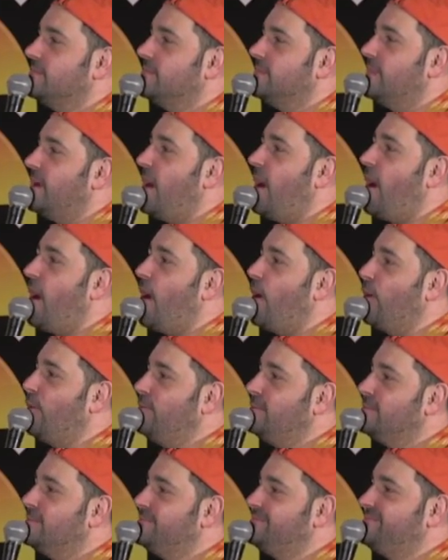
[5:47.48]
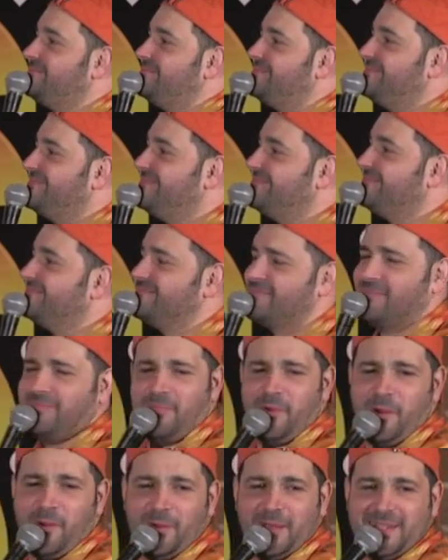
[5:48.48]
Oh.
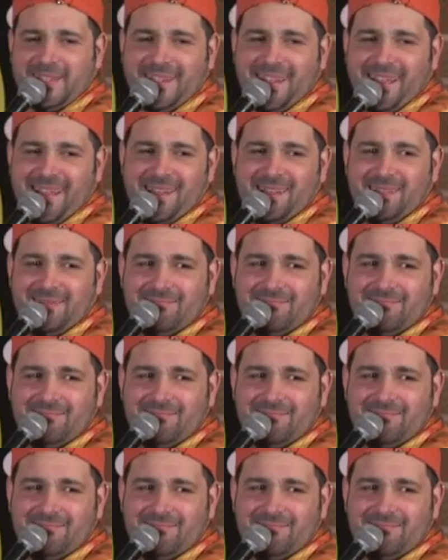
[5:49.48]
What was that?